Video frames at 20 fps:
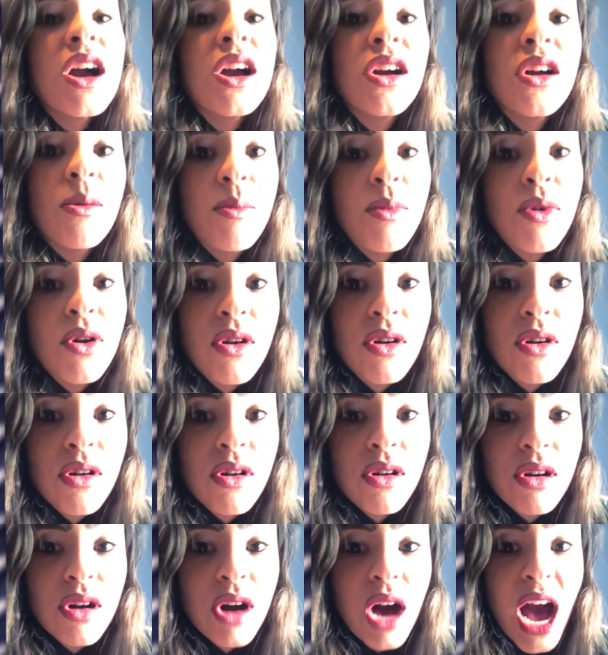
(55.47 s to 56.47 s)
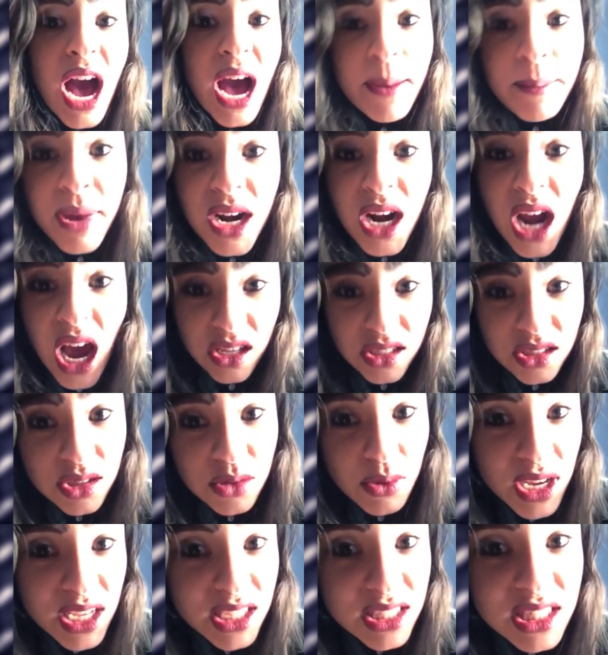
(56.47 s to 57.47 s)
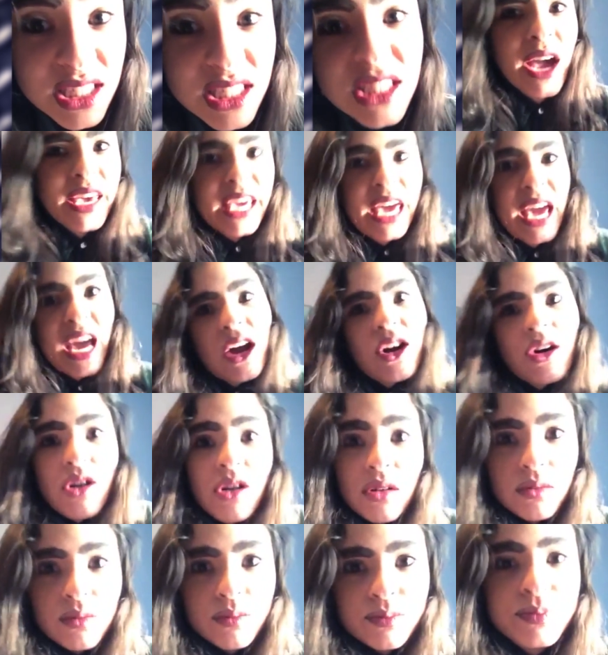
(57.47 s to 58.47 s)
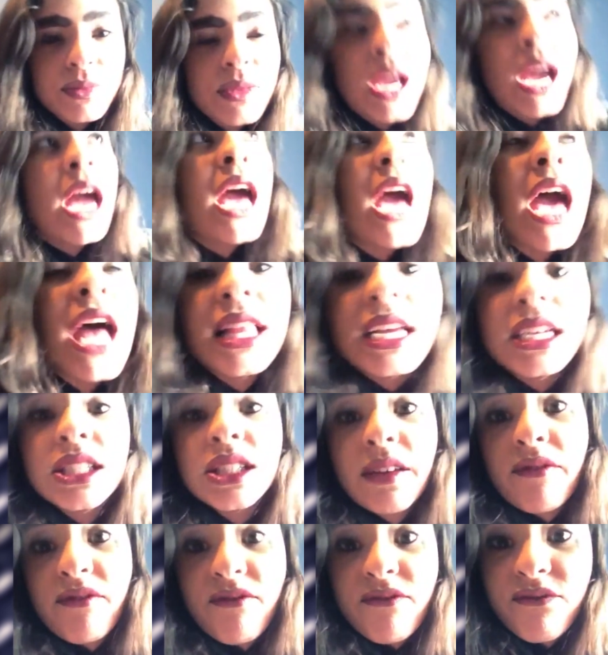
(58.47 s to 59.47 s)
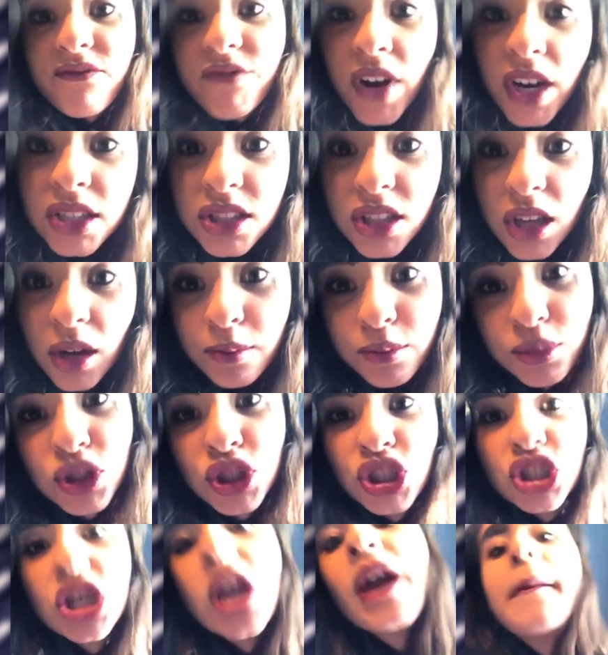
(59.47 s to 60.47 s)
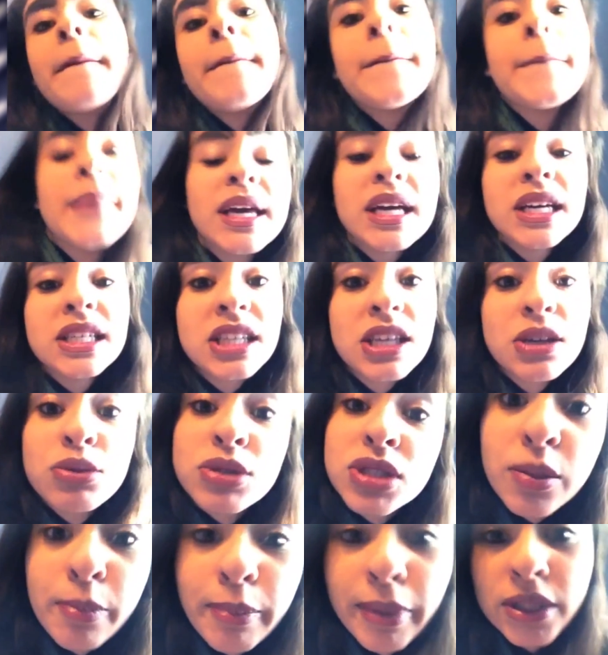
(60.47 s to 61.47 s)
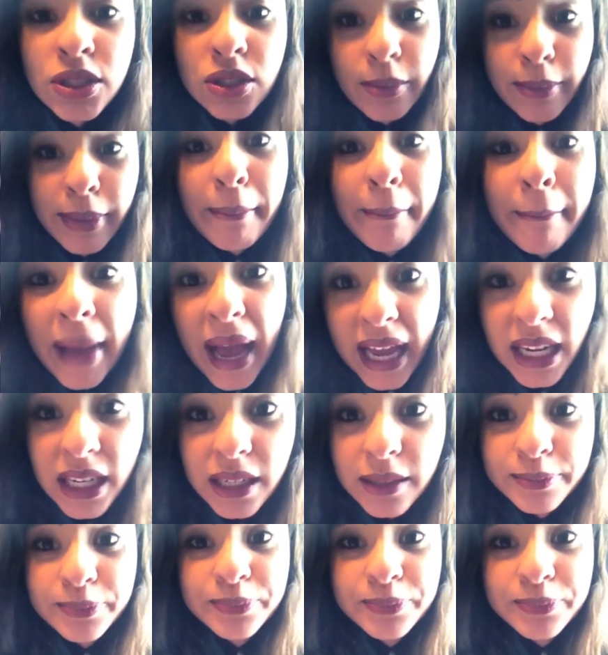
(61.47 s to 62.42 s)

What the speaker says: Como I'm on house arrest, I can't go. And that's some fucked up shit because he was supposed to be mine.